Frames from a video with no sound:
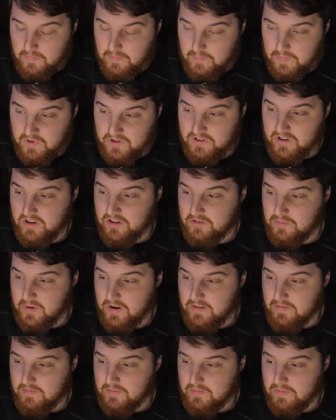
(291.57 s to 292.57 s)
possessed
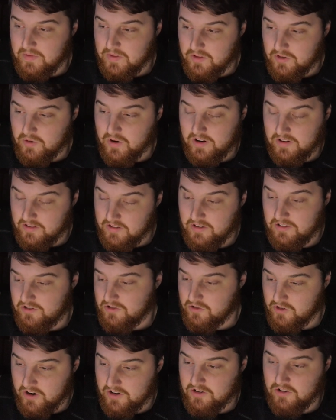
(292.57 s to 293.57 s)
by these
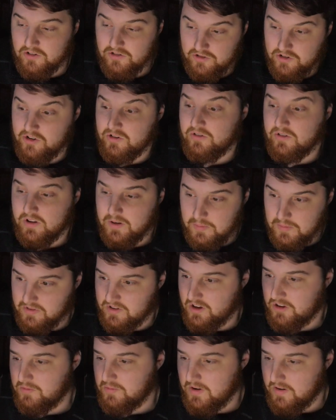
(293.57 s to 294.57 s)
traits aren't generally
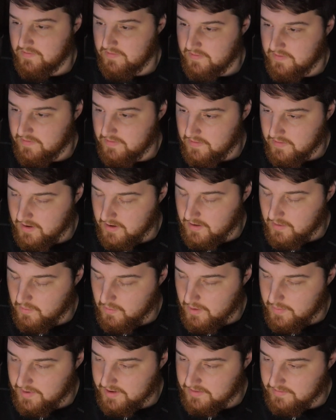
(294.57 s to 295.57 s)
possessed by
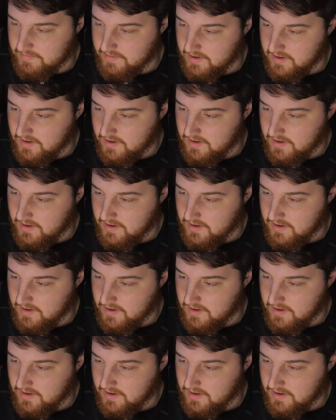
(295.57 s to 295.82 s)
women.